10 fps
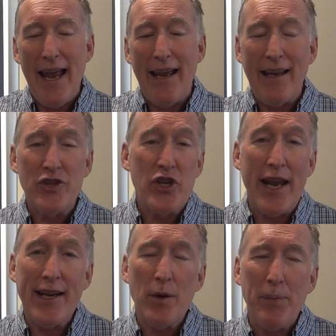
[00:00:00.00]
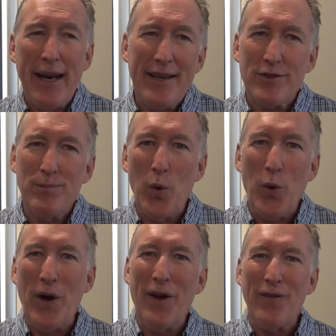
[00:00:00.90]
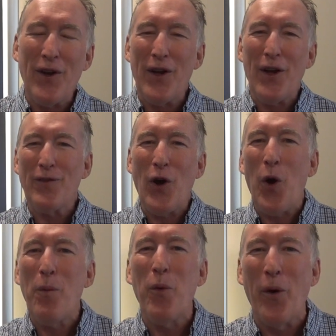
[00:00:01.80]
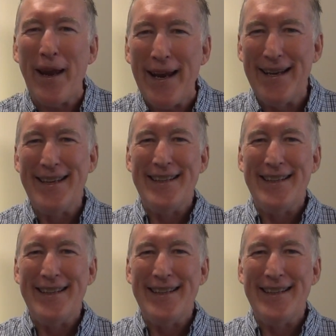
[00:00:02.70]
and, and Jacob, he's more of a, of a homeboy.